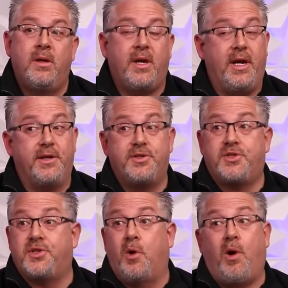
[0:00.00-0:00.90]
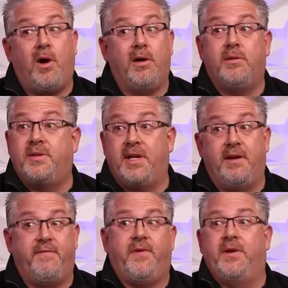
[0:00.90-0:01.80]
it is so hard to get
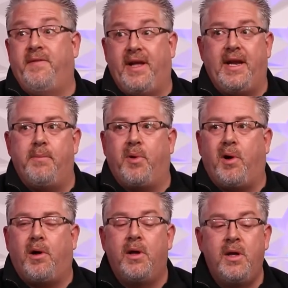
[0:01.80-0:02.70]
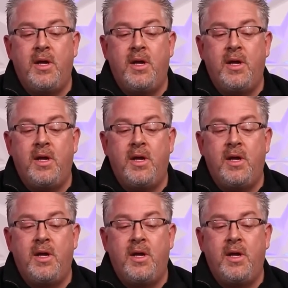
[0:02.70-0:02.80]
in front of that 8 ball.